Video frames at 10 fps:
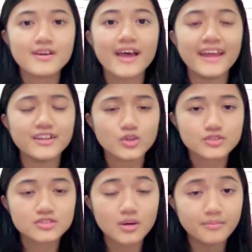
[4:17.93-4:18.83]
and don't
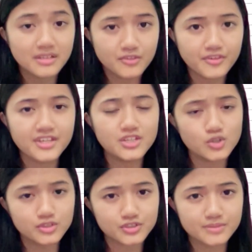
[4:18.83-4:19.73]
stop believing in your
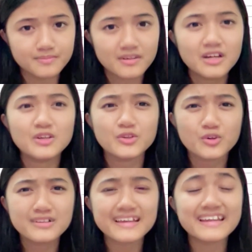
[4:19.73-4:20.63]
dream.
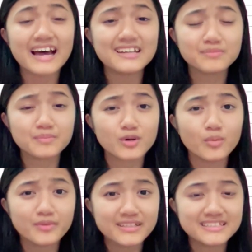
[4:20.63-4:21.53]
Don't let other people's
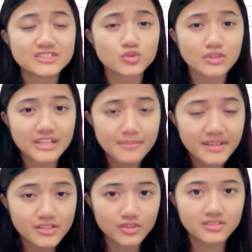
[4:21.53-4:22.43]
opinions to
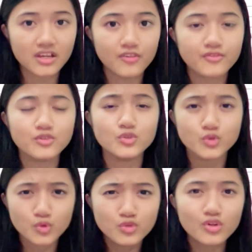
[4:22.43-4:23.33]
limit yourself.
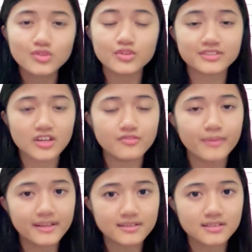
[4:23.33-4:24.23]
You know yourself
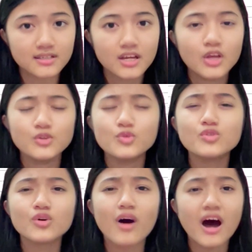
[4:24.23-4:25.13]
better. You
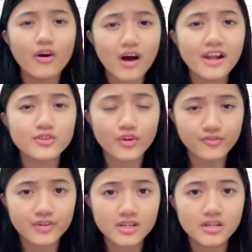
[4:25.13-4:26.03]
know how hard you have
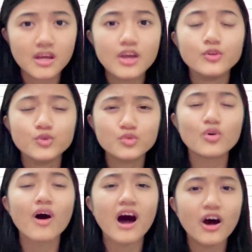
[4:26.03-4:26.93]
worked. You know
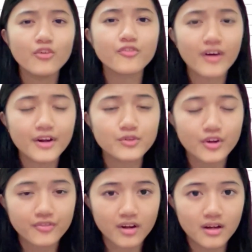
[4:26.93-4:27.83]
how far you
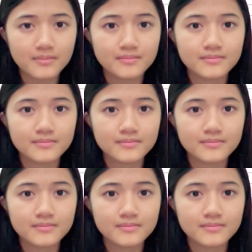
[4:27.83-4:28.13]
have come.